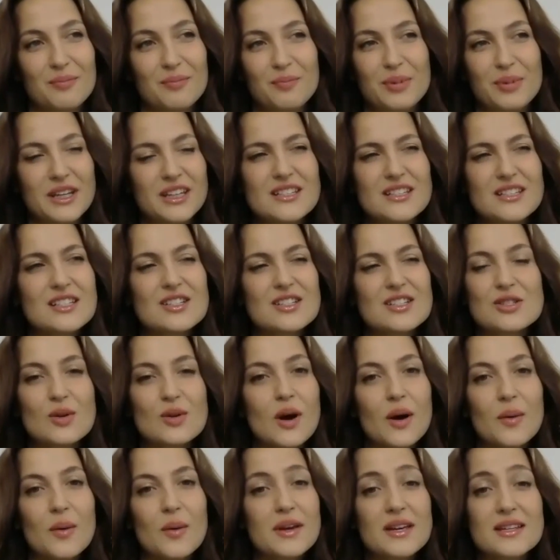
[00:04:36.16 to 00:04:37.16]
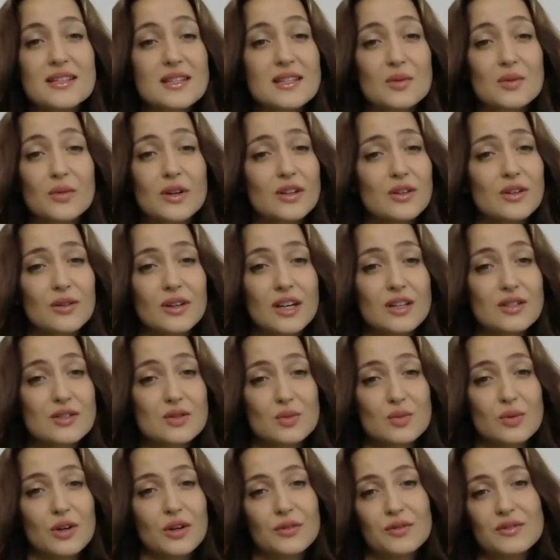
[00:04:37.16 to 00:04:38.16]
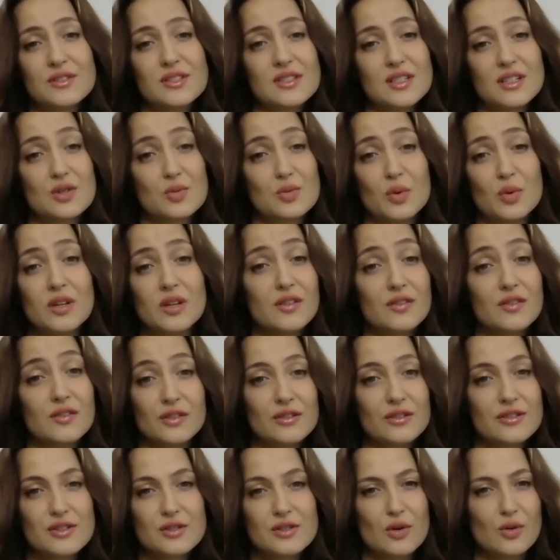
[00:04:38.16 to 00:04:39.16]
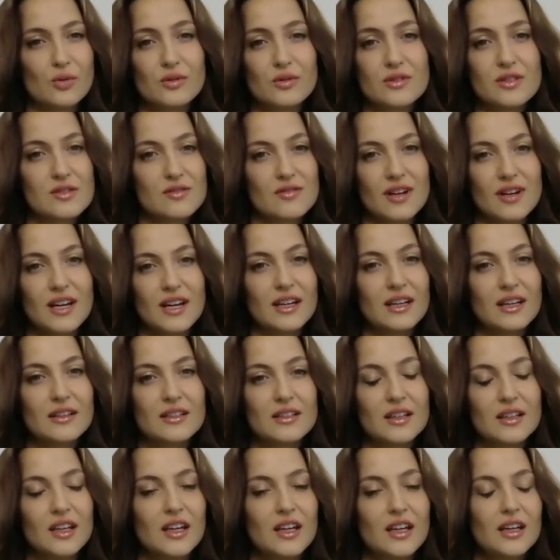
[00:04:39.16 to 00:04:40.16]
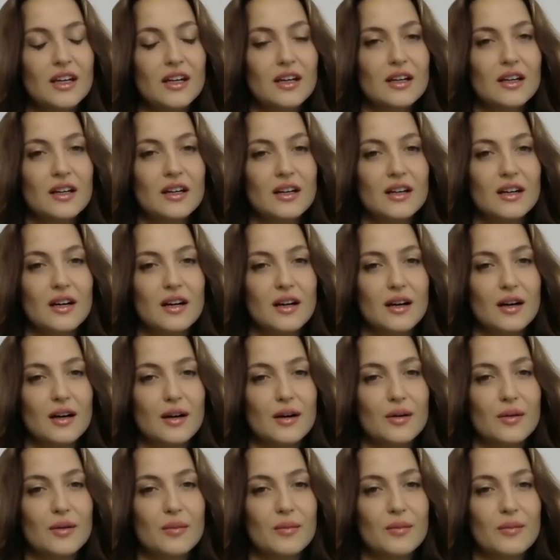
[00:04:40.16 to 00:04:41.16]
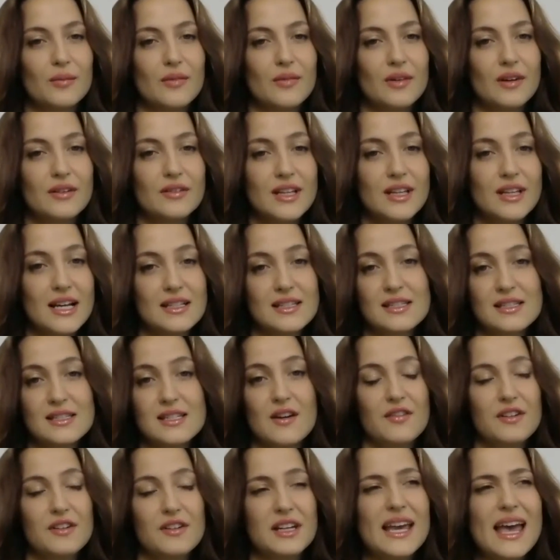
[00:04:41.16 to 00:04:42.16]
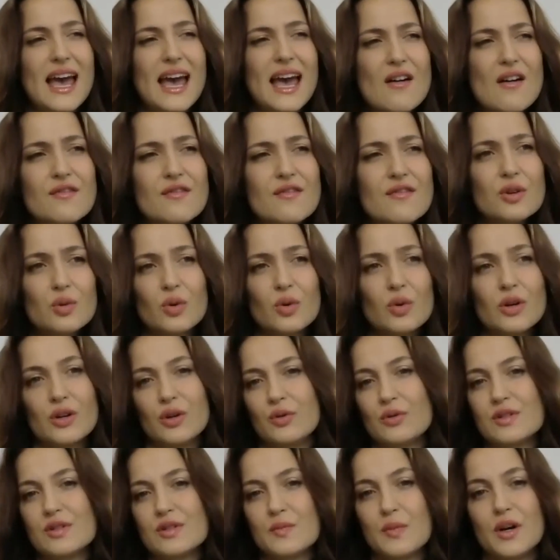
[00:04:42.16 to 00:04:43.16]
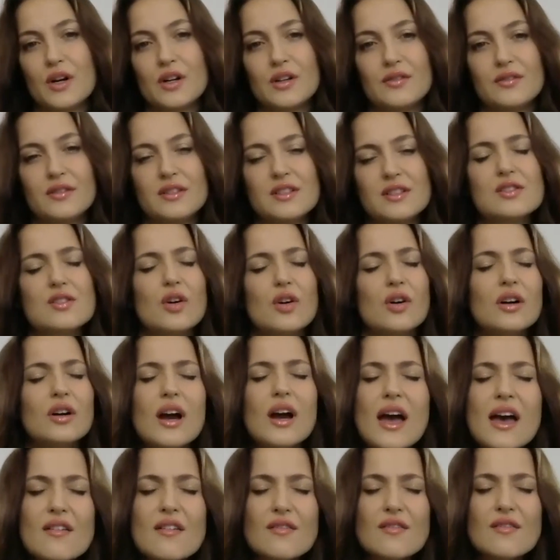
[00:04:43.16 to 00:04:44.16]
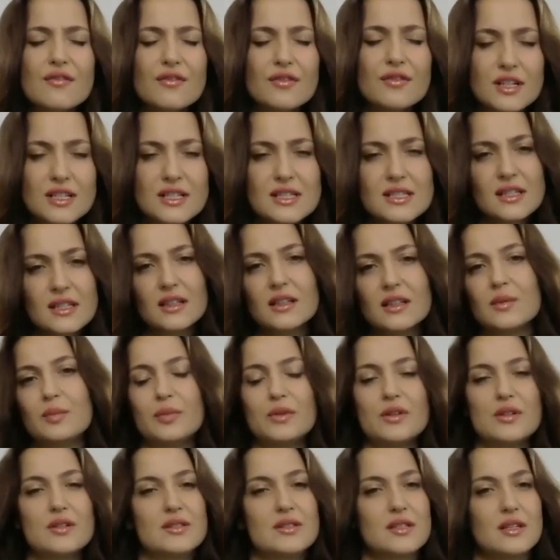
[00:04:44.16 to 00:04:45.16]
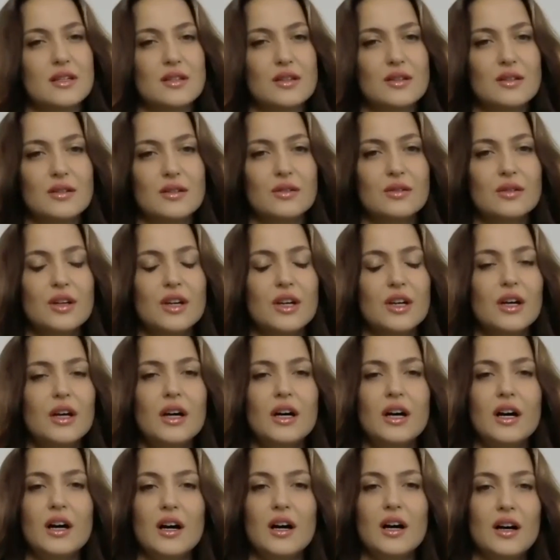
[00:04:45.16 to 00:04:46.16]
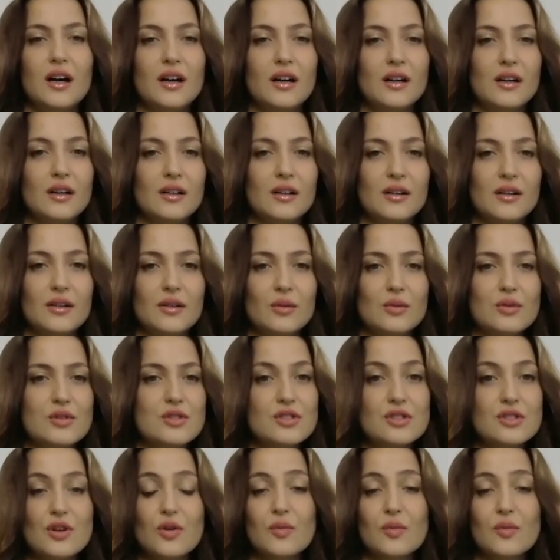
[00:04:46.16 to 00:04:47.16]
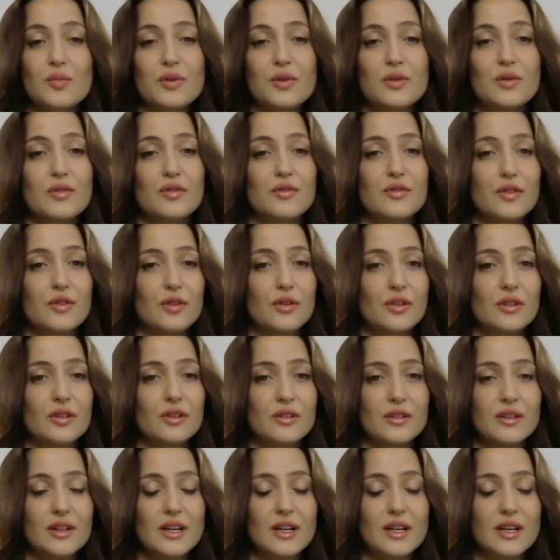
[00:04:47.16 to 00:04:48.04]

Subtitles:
Because it's so amazing when you get to work with such wonderful souls, right? And that's definitely everyone who was part of this song. Every single person, was so beautiful.